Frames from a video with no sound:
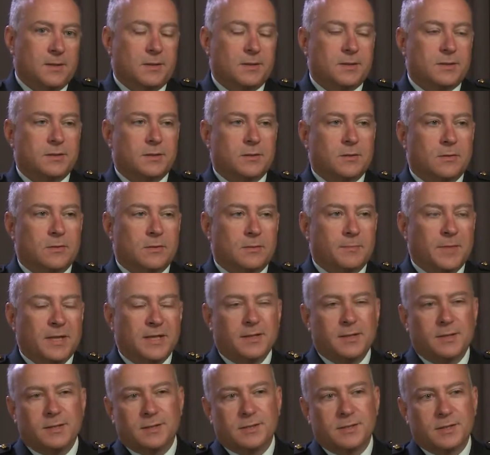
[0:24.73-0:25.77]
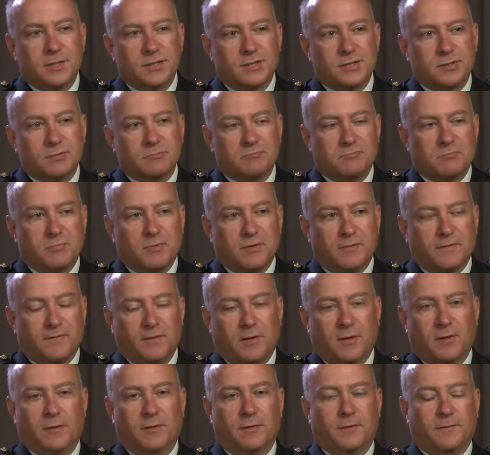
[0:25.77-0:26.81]
So made the decision
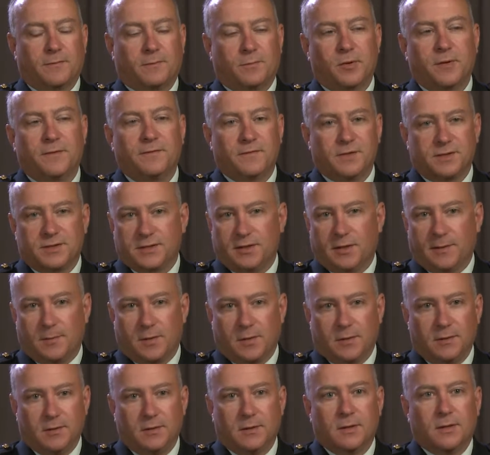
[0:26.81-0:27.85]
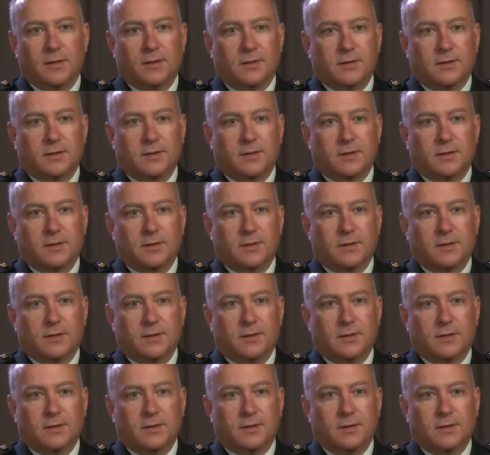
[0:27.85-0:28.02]
the previous summer.